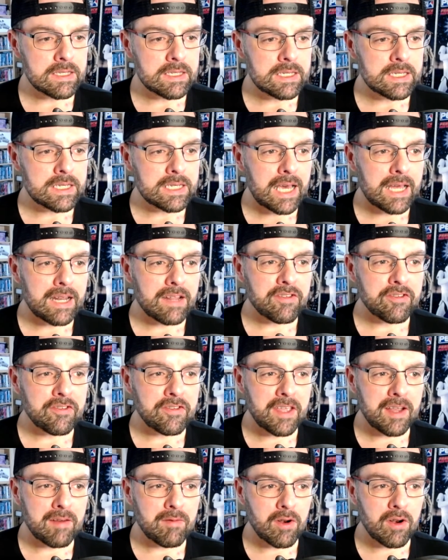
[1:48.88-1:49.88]
and it's
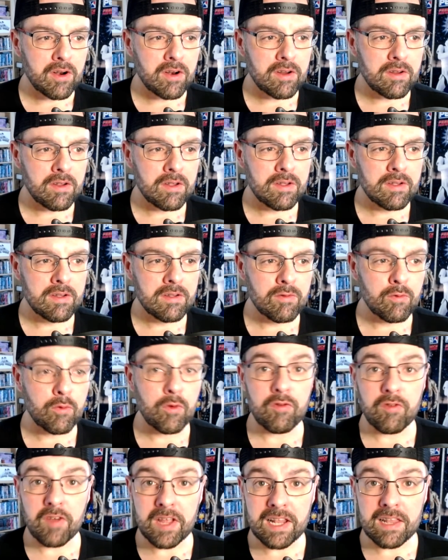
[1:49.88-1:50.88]
never
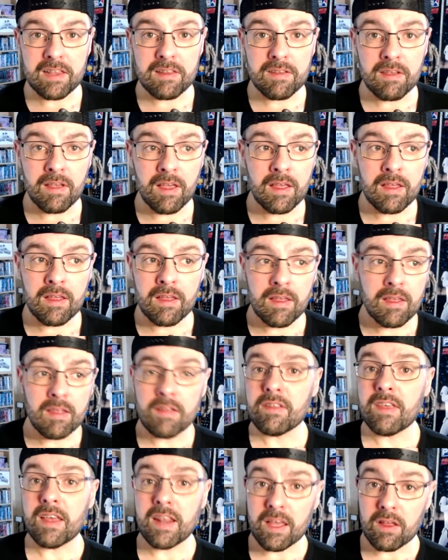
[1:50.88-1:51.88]
revealed
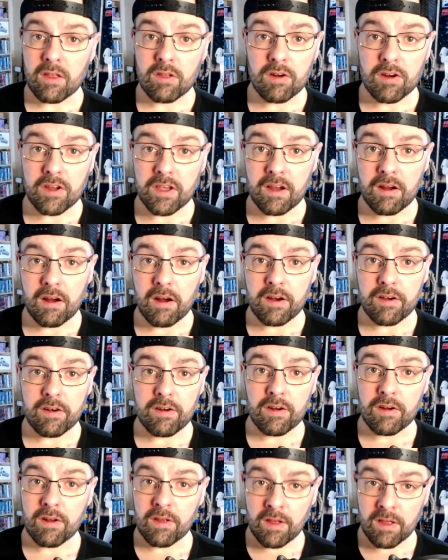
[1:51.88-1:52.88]
to any other
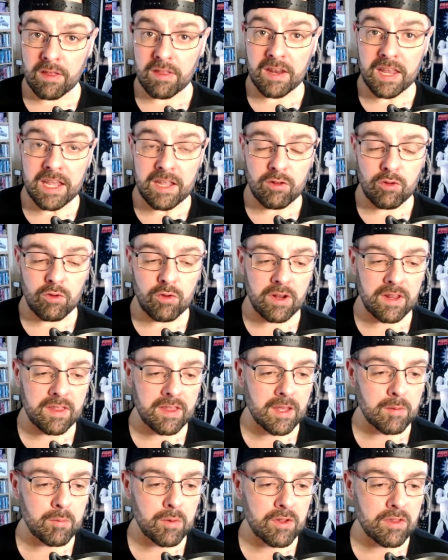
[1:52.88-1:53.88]
character that he knew anything
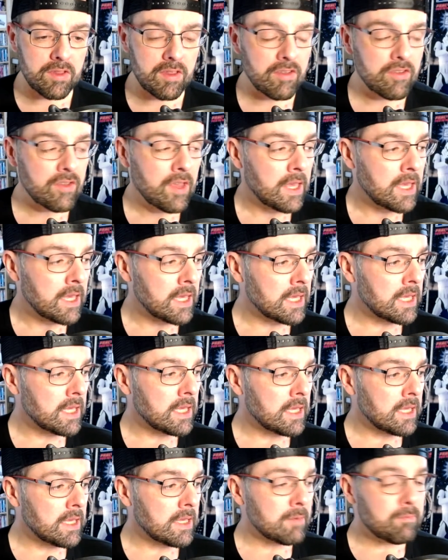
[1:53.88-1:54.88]
about this.
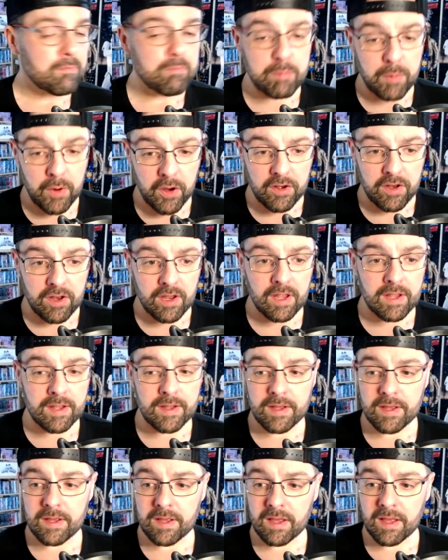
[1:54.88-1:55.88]
But
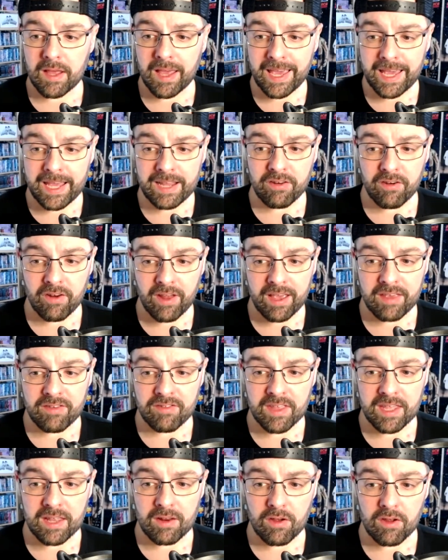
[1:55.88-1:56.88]
he tries to
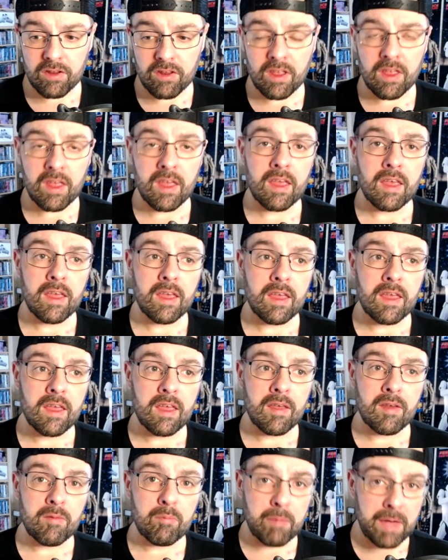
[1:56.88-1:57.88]
get out
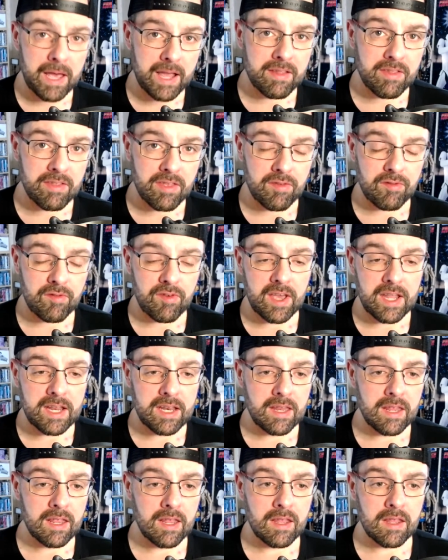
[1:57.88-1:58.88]
back to the fight
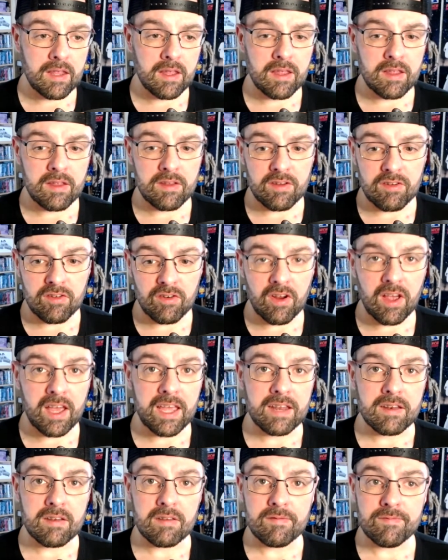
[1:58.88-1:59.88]
to try
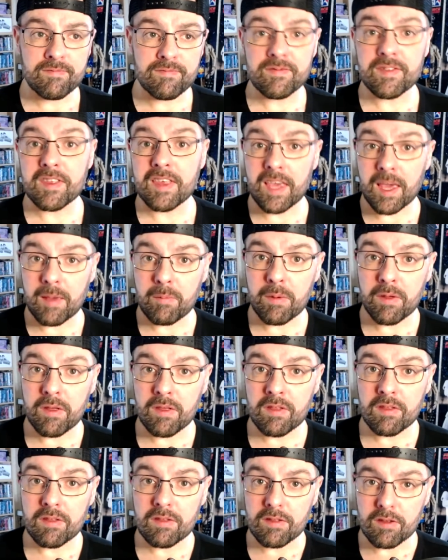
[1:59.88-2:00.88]
and keep
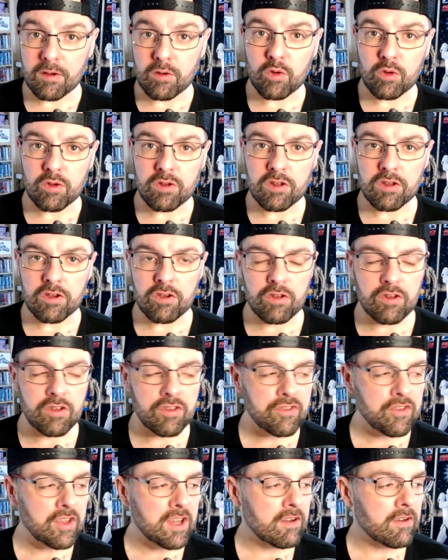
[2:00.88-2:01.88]
the Golden Lagoon a
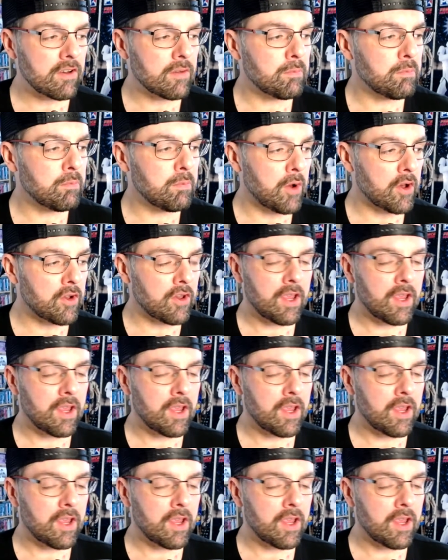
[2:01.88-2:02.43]
secret, but